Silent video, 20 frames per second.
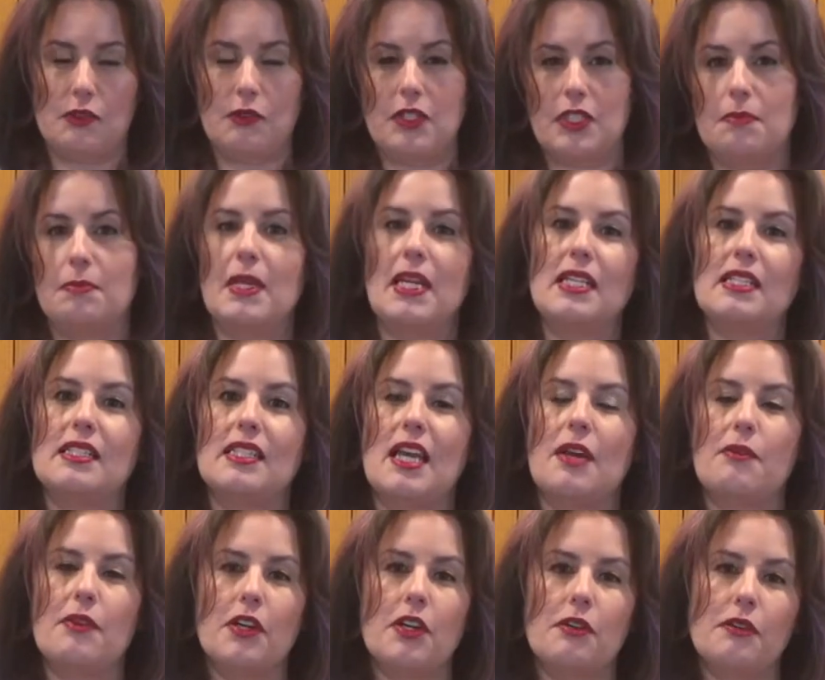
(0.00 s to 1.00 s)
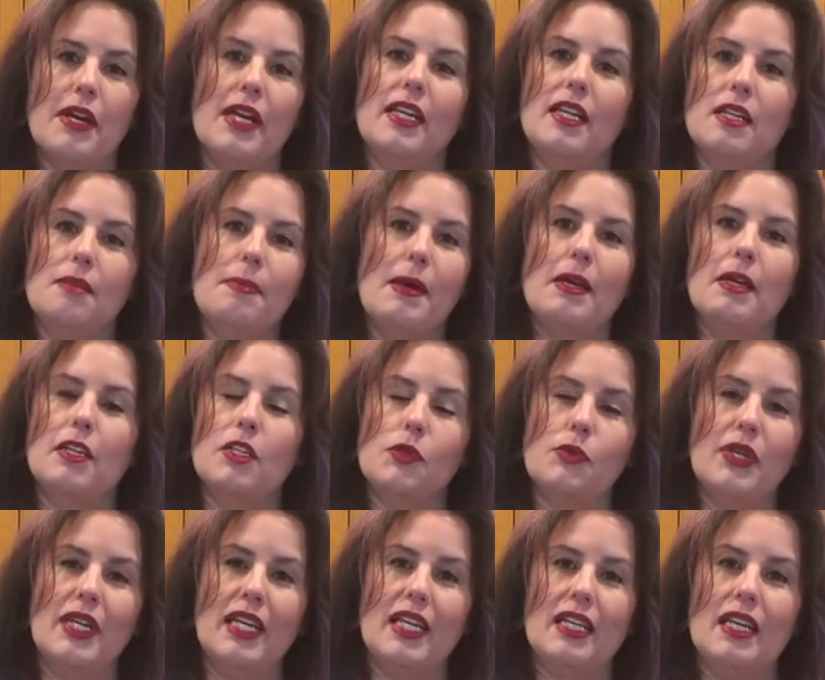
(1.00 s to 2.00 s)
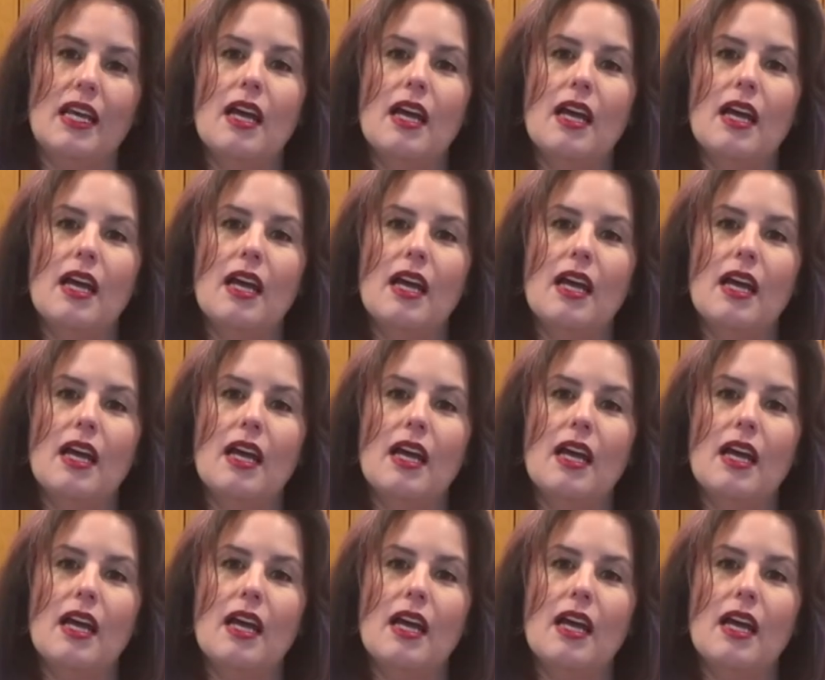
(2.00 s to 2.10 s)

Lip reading: which means they were created between